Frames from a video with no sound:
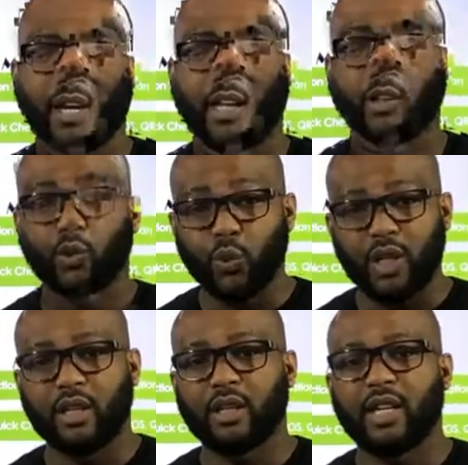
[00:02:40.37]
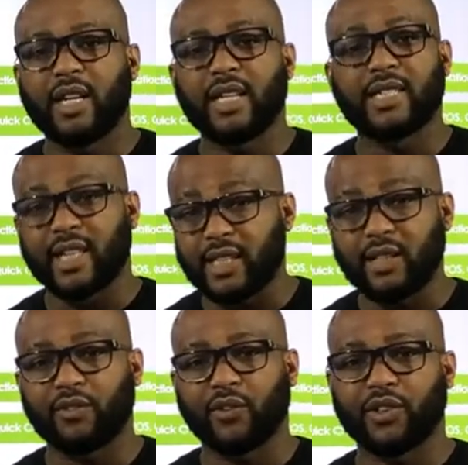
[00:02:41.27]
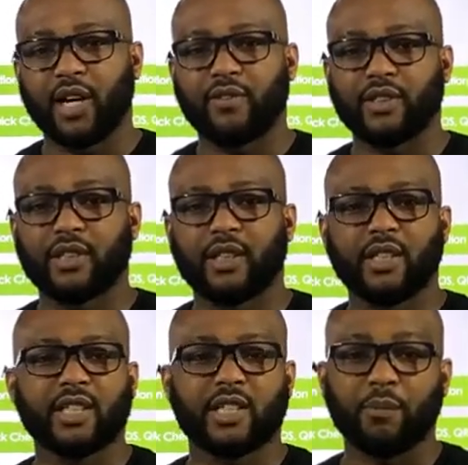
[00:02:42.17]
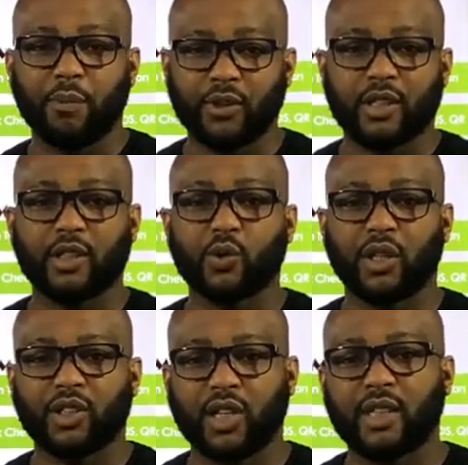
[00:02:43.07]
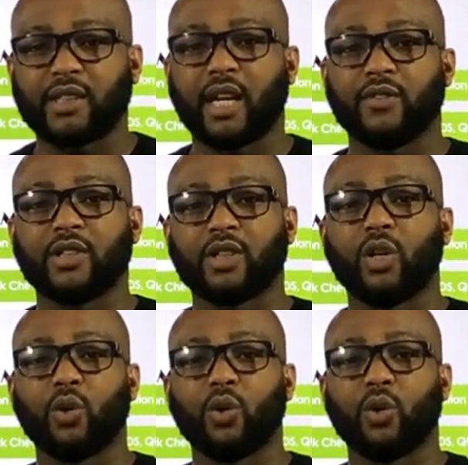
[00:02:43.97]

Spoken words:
And 3. Incentives for drivers. This is important to attract drivers.